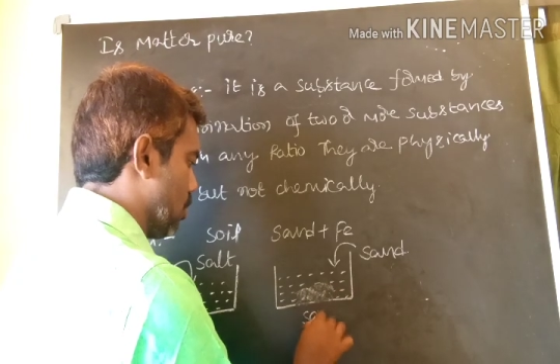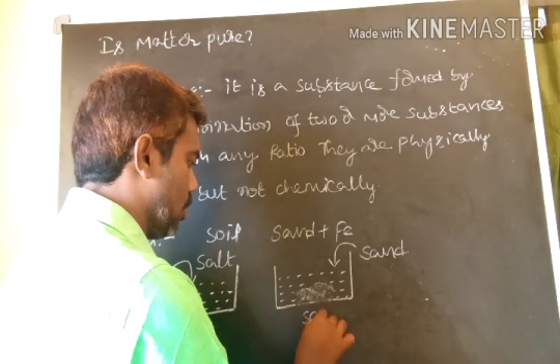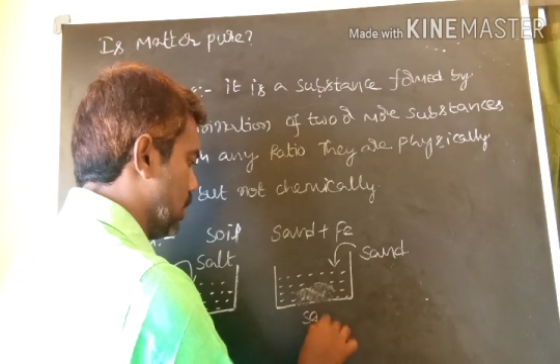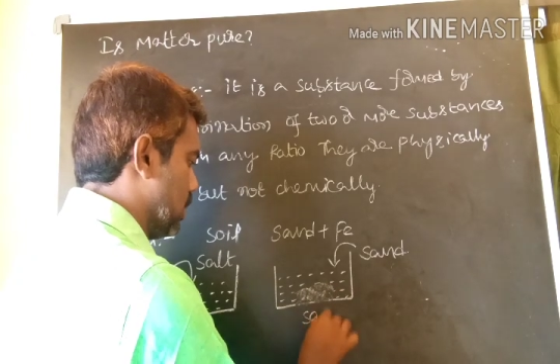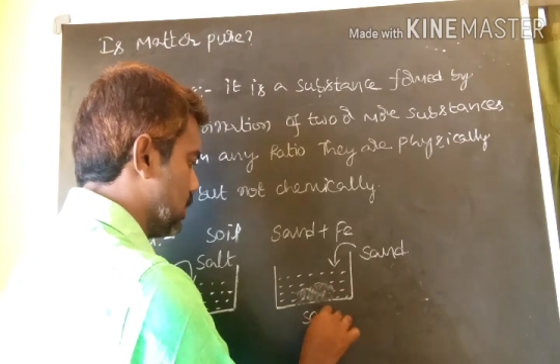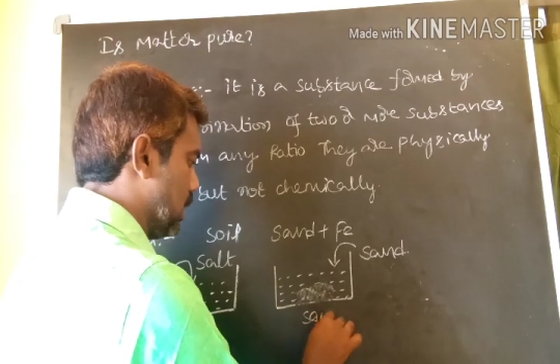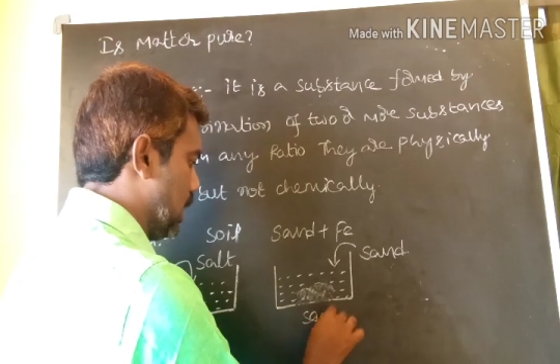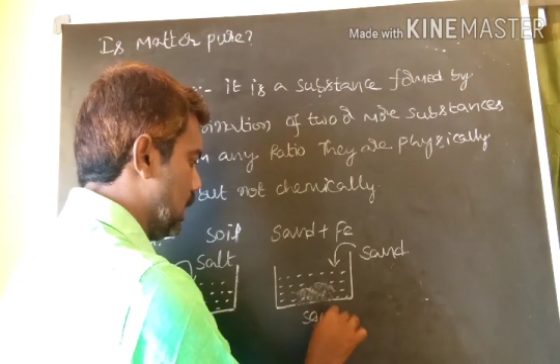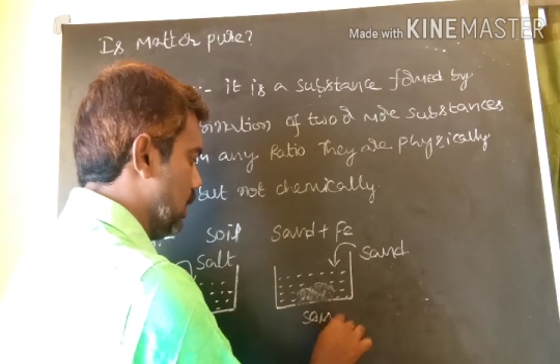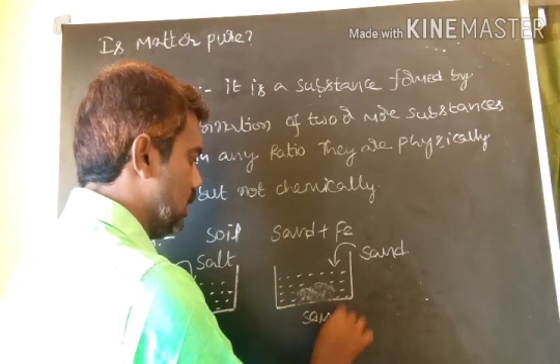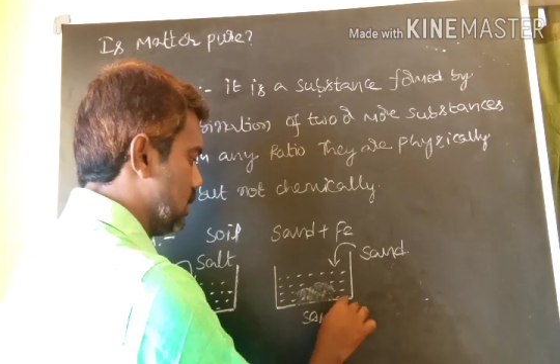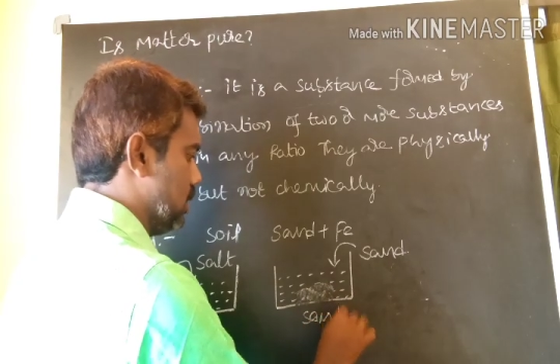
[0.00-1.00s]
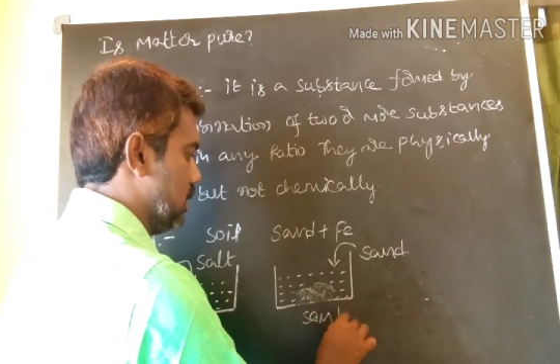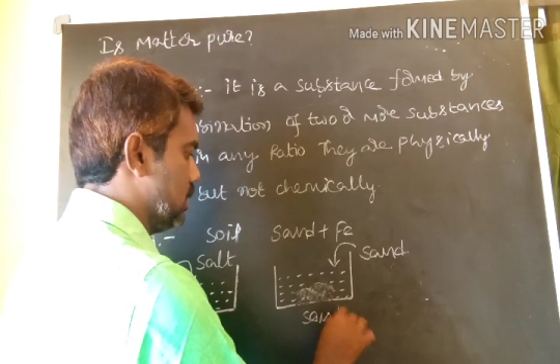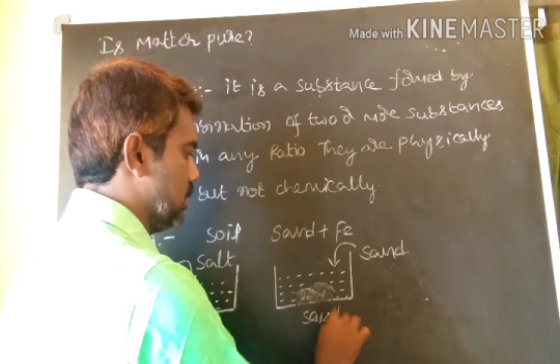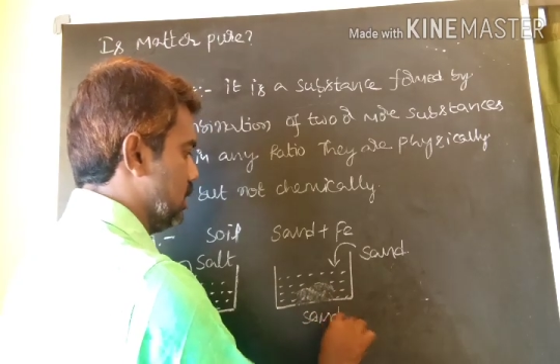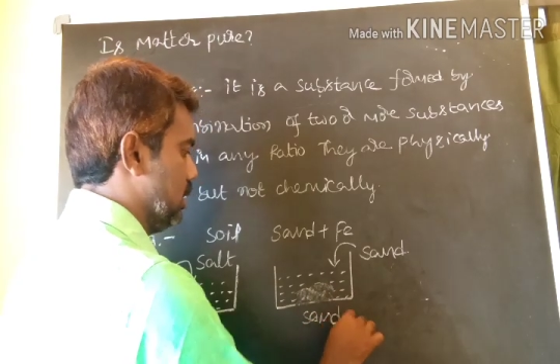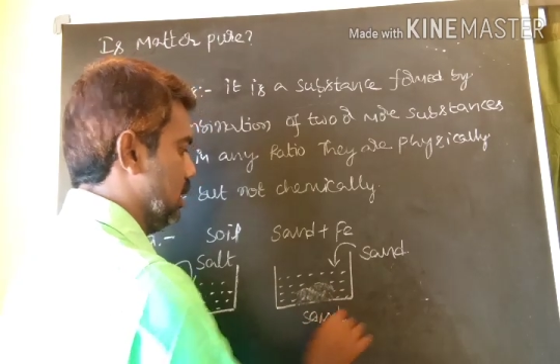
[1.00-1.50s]
The sand is
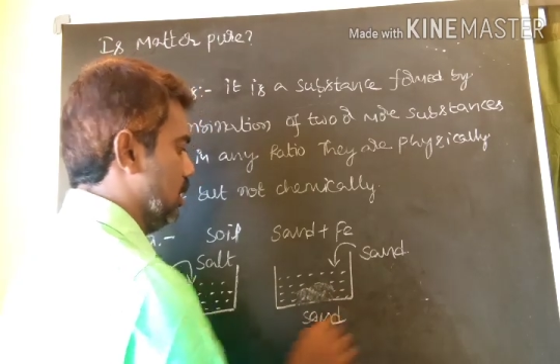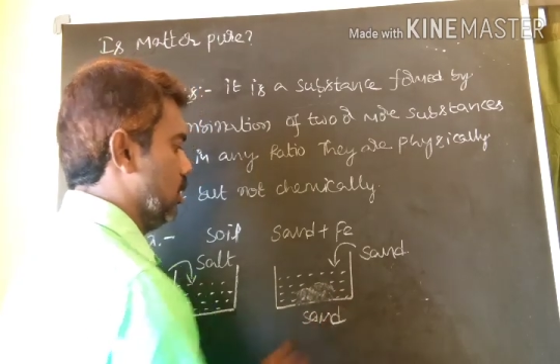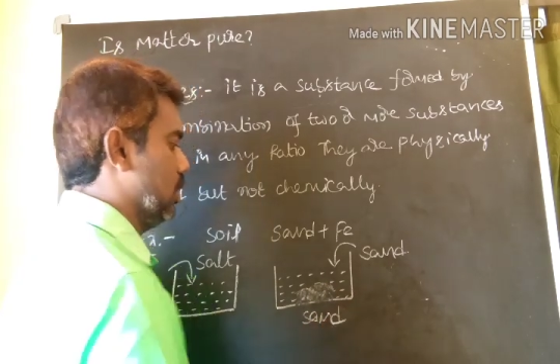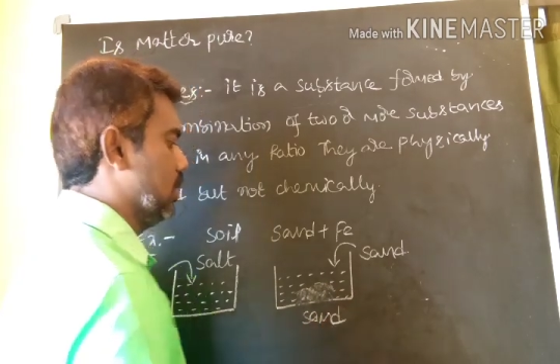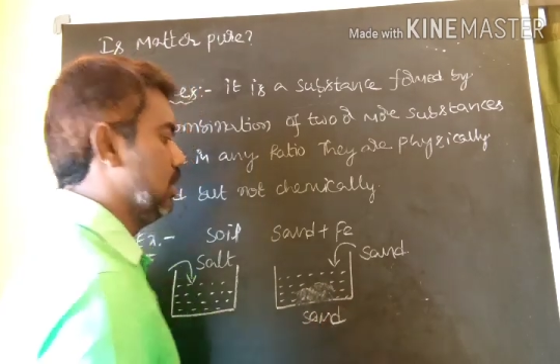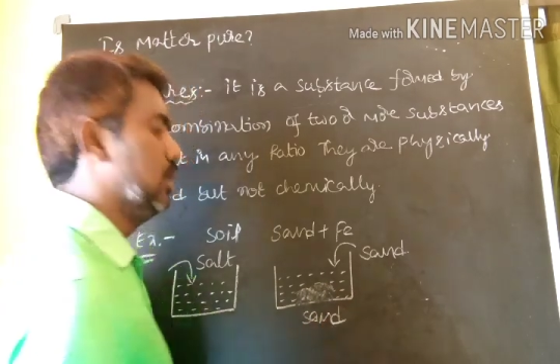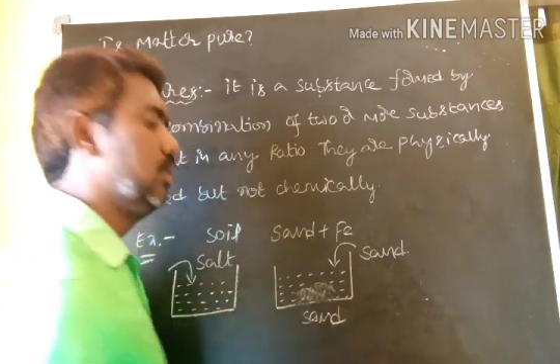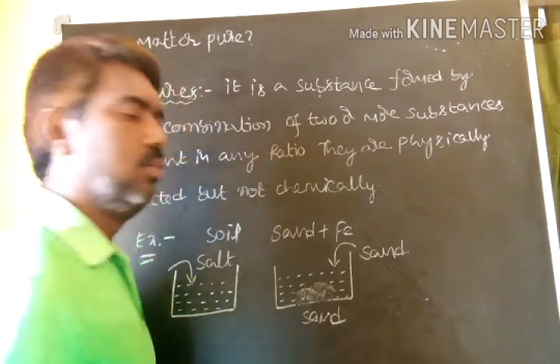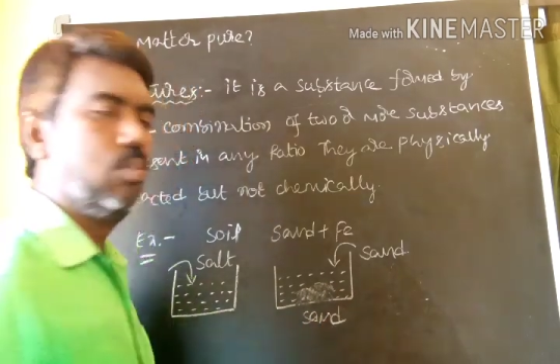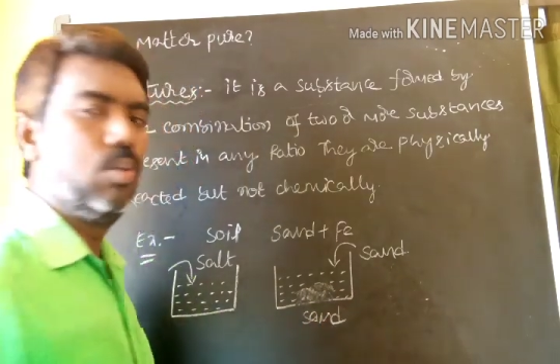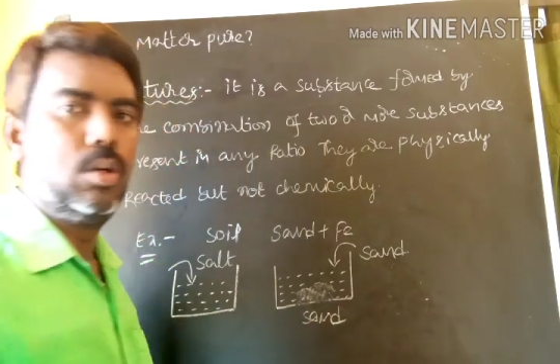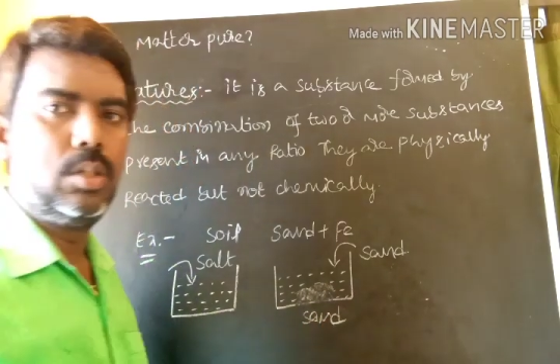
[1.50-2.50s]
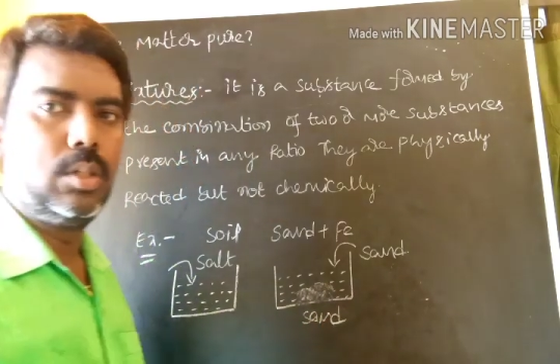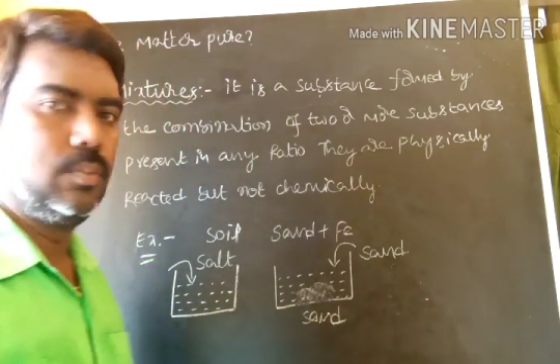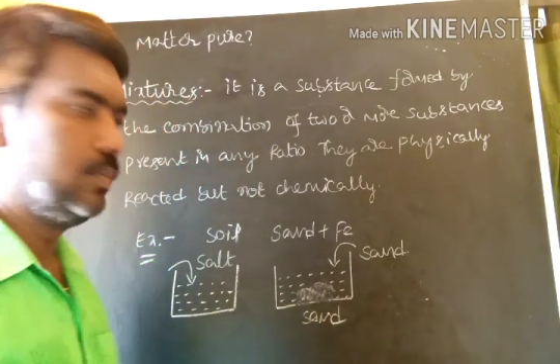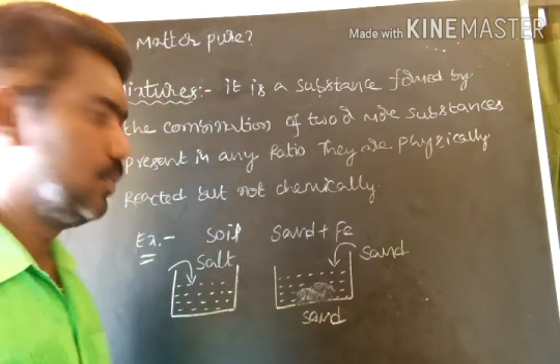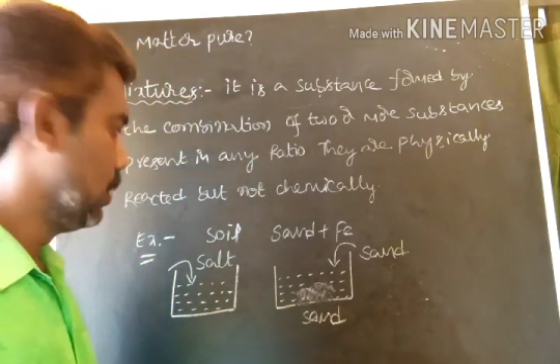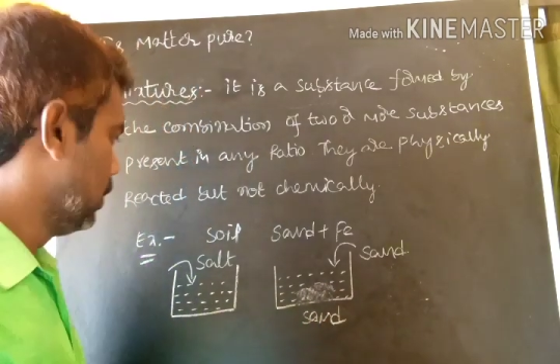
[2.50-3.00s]
just settled down at the
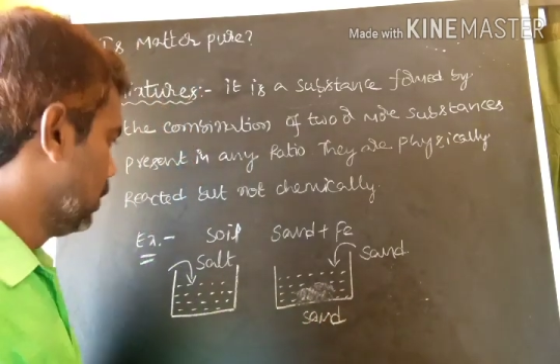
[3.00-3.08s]
bottom,